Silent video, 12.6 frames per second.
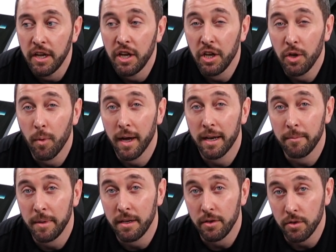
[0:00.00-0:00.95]
You wanted me
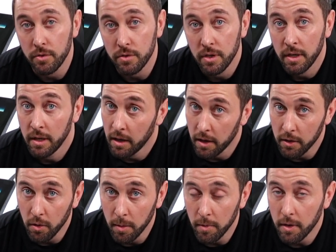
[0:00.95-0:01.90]
to use a
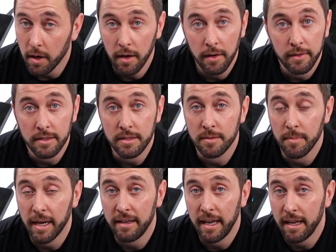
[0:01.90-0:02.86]
normal car. This is my
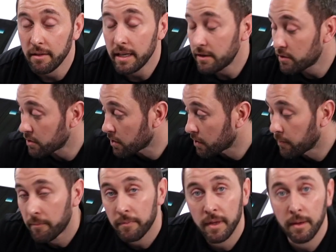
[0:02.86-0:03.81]
daily, so
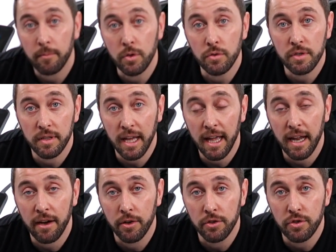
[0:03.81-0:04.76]
I'm using that. I
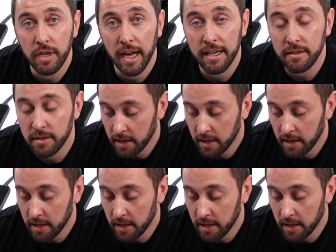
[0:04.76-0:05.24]
heard you guys.